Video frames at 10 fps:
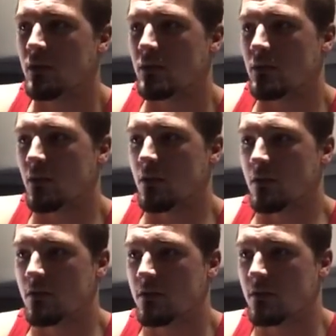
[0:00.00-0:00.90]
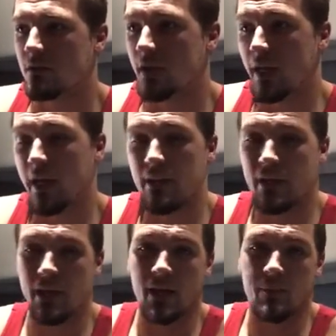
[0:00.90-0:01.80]
So, and that
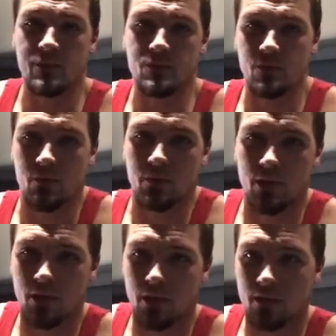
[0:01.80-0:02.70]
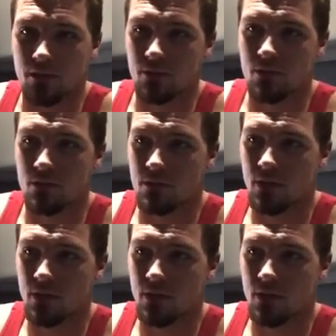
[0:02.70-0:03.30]
happens with me a lot too.